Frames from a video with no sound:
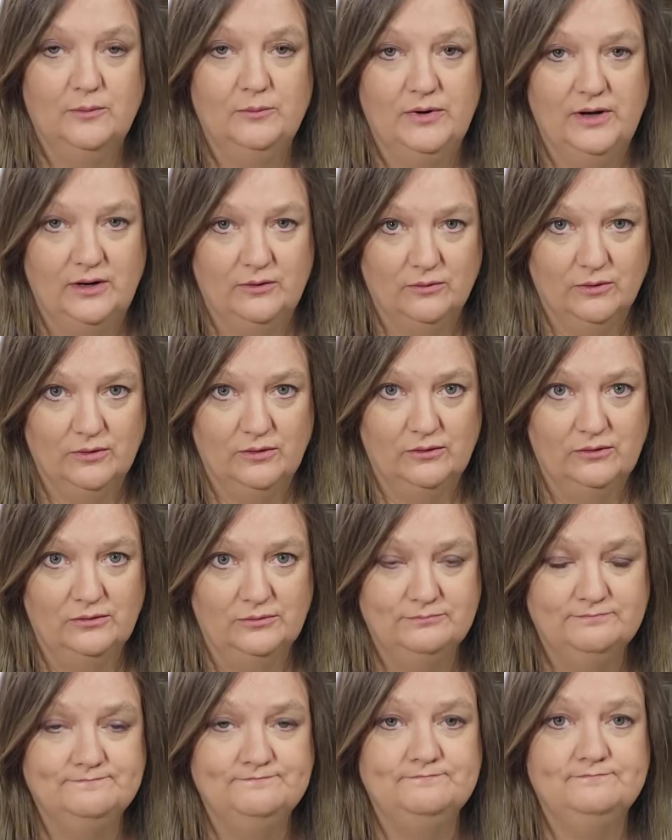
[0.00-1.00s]

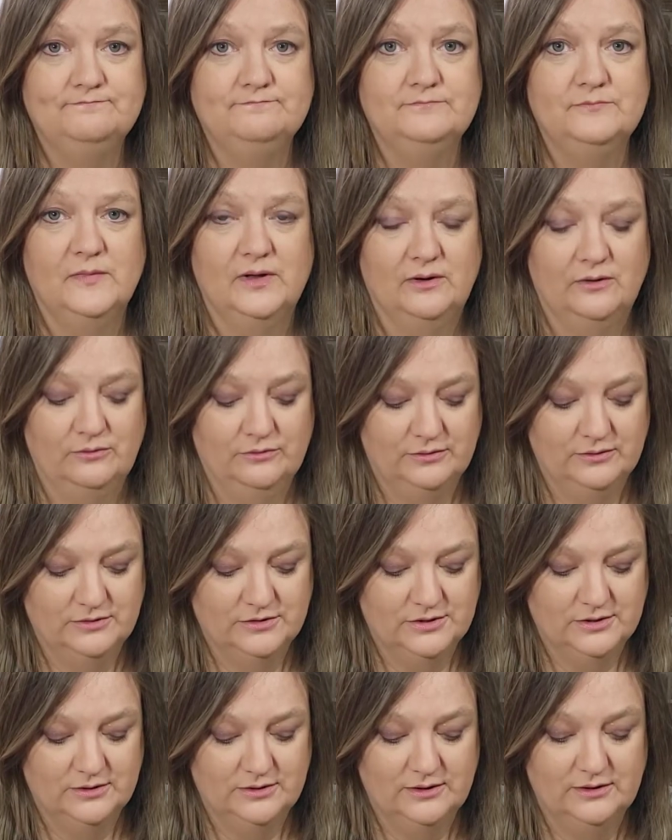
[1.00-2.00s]
Payroll, health
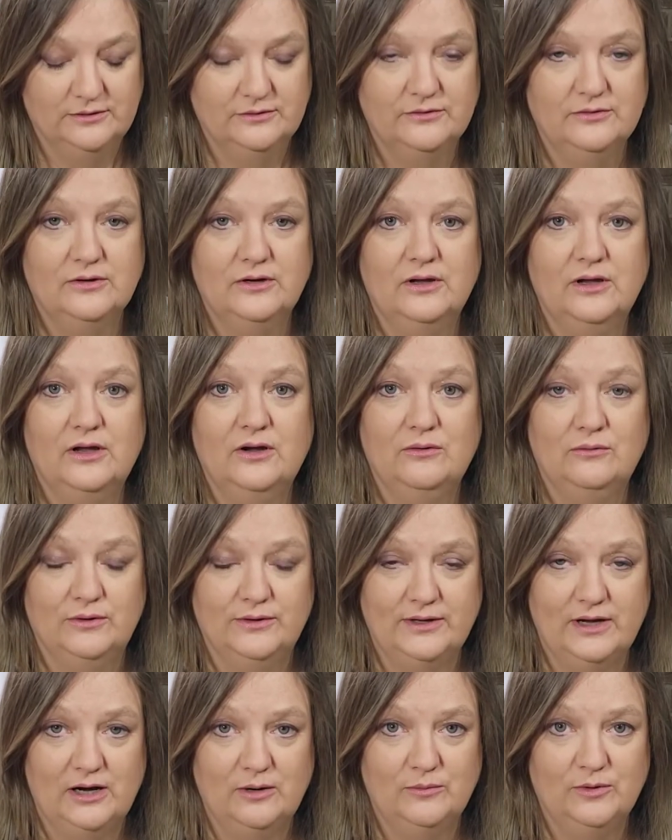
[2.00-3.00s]
insurance,
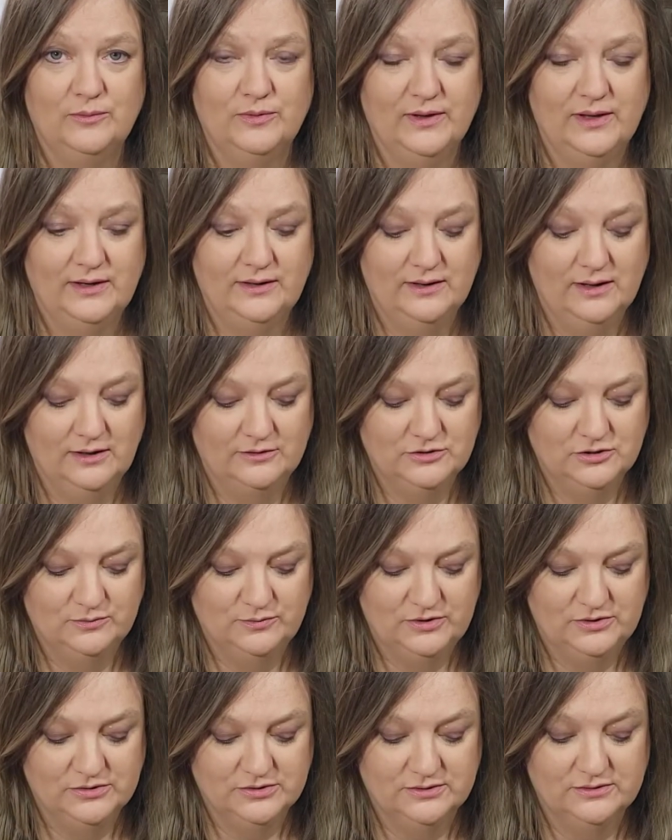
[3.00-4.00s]
retirement plan
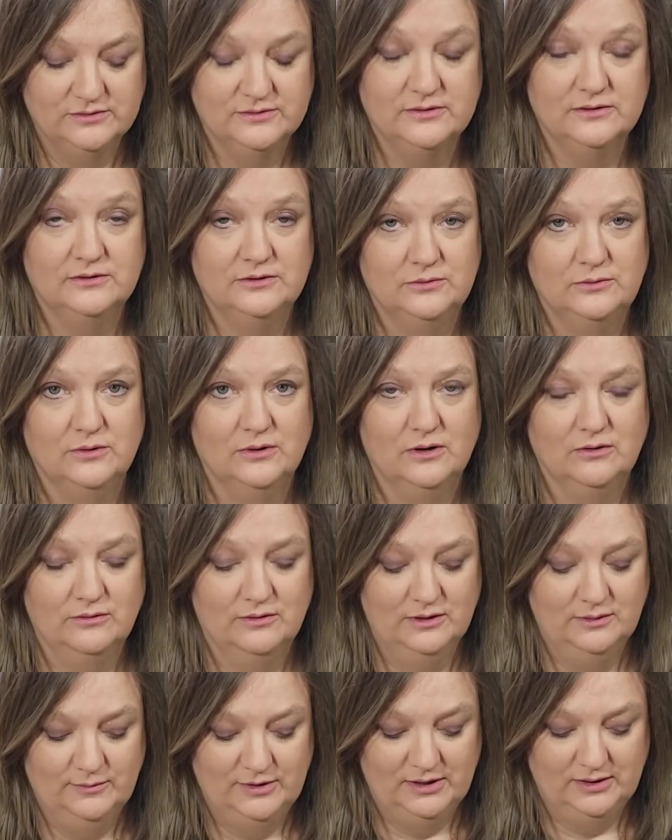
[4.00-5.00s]
contributions that you were
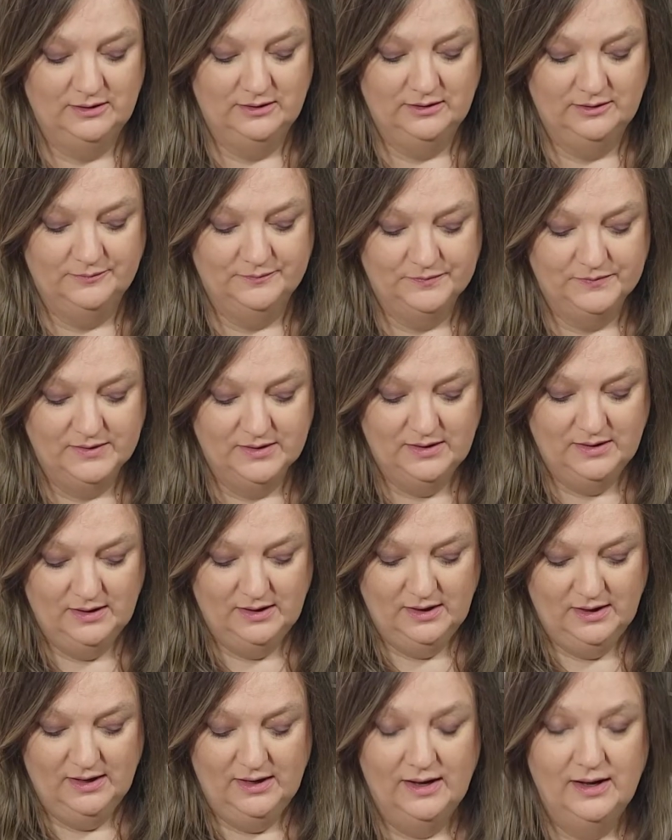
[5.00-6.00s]
already making,
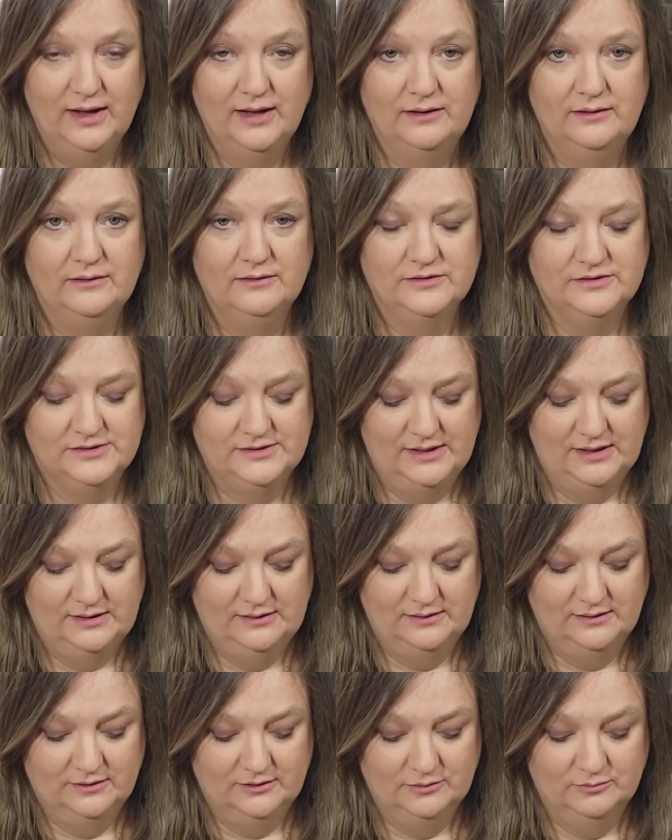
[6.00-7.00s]
and
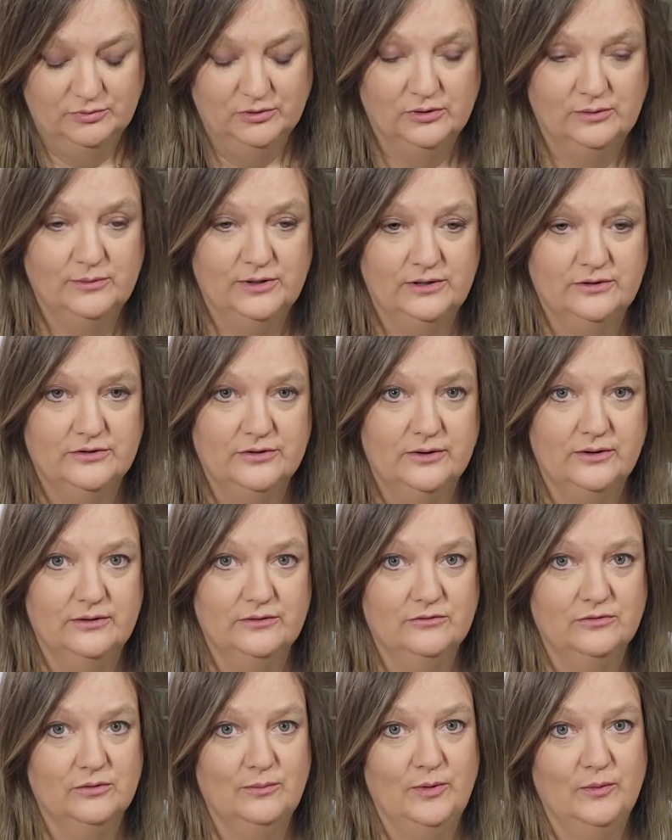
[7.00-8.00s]
state unemployment
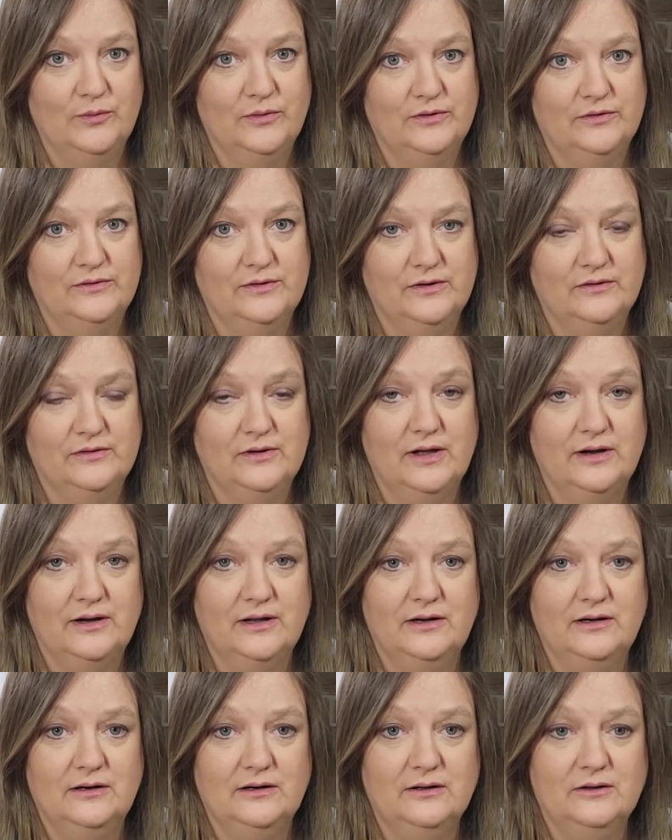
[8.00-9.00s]
insurance. Remember, this does not
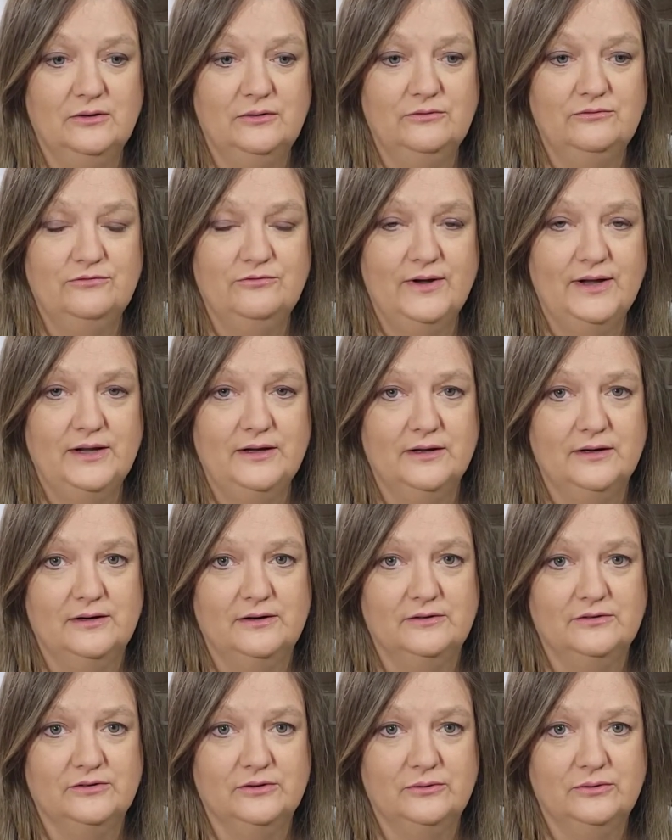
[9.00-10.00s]
include
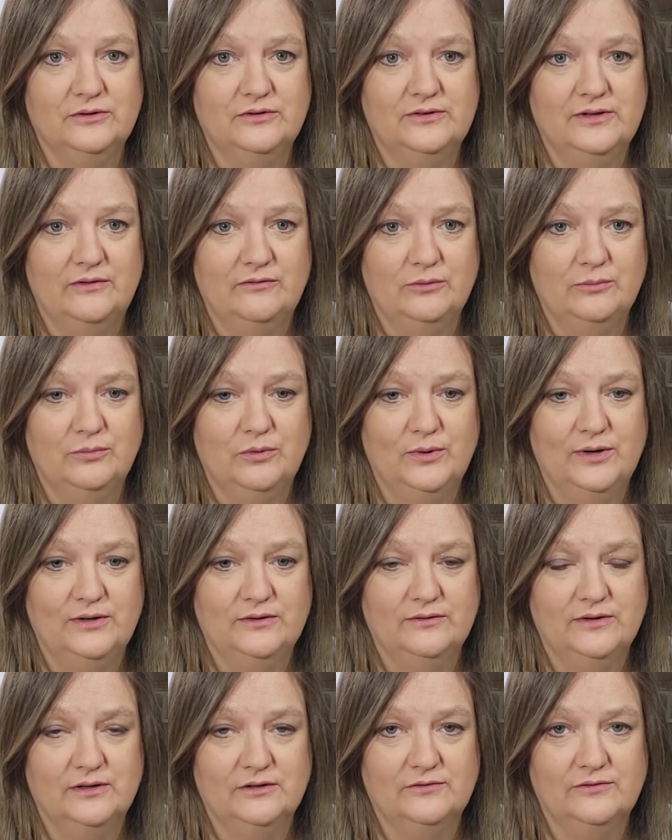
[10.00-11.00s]
FICA, so the
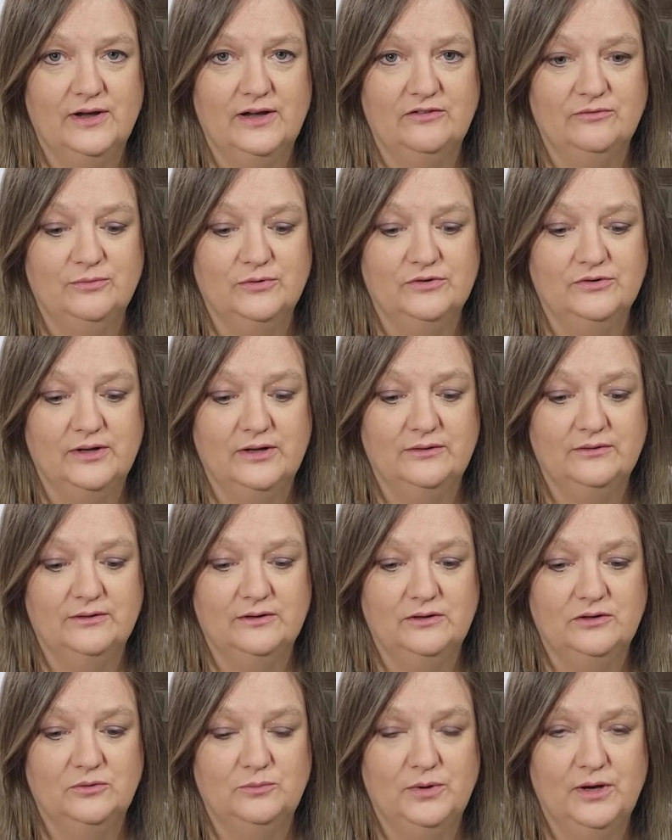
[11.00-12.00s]
7.65%
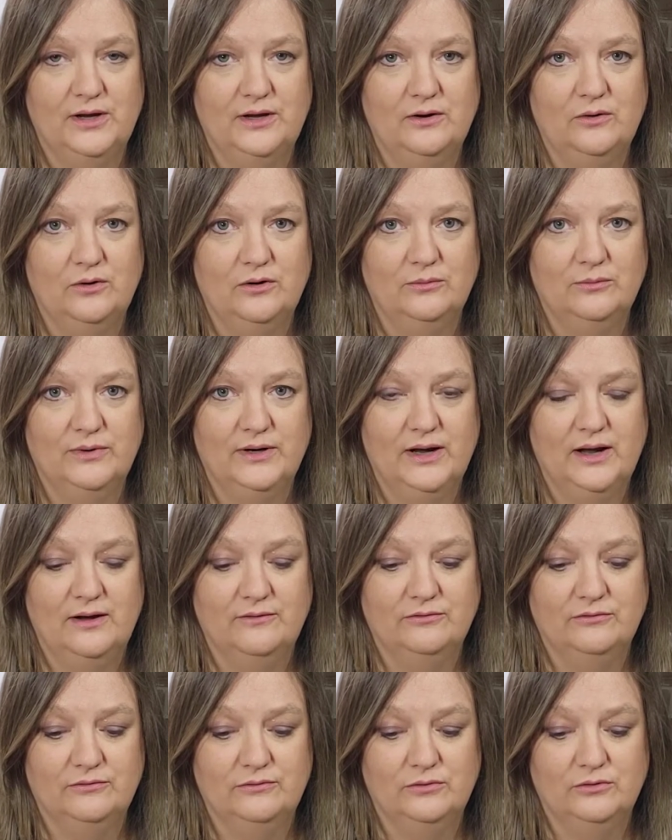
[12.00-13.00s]
that you pay on behalf
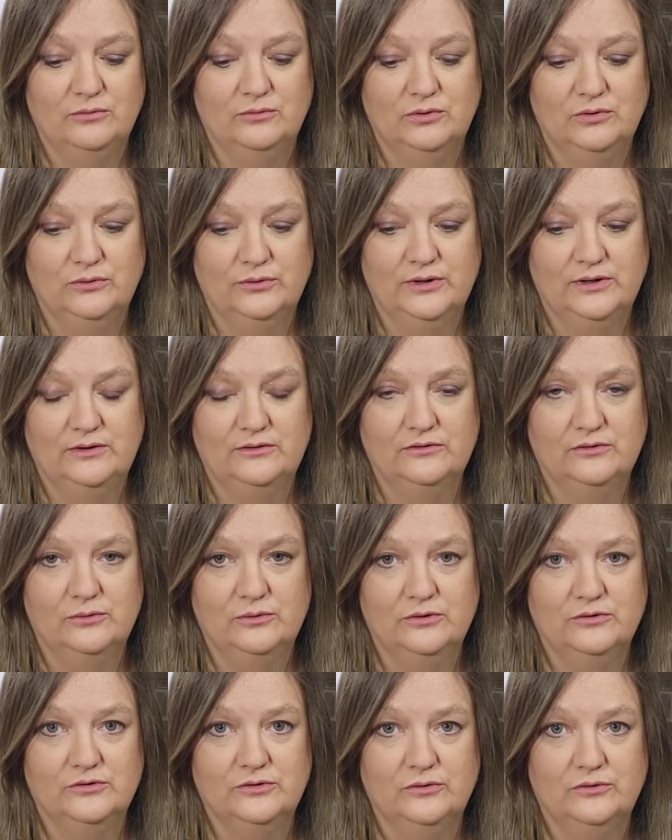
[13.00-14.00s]
of your employees
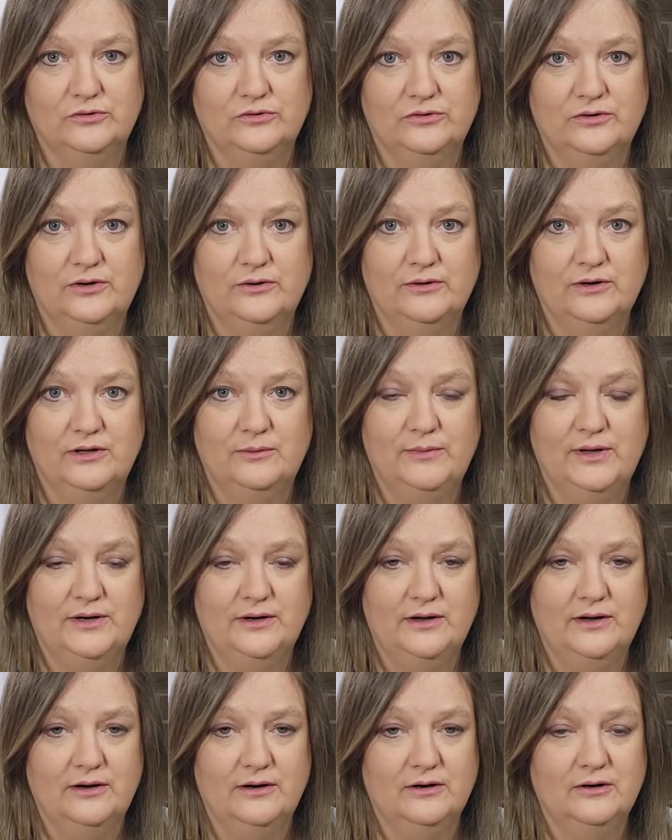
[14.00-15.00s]
towards Social Security and
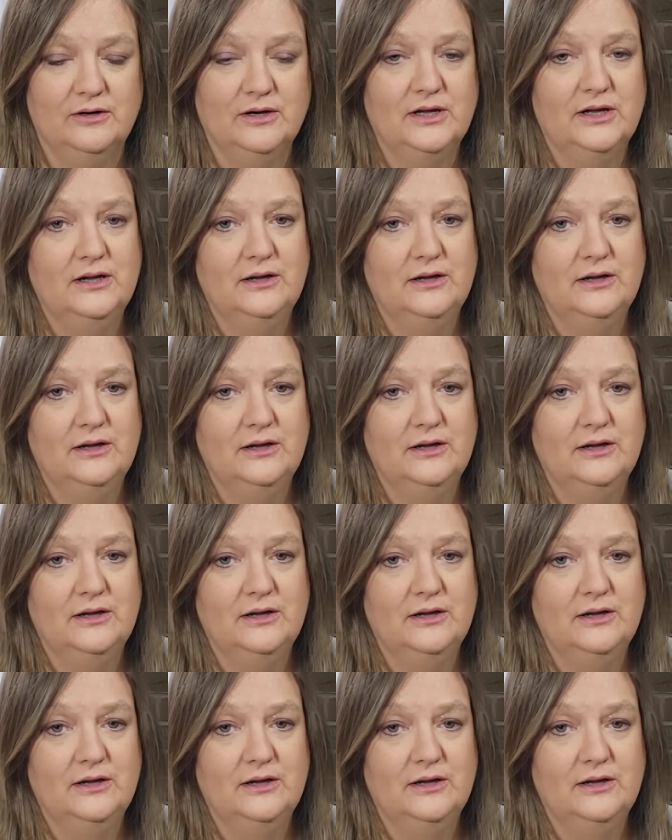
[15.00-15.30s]
Medicare,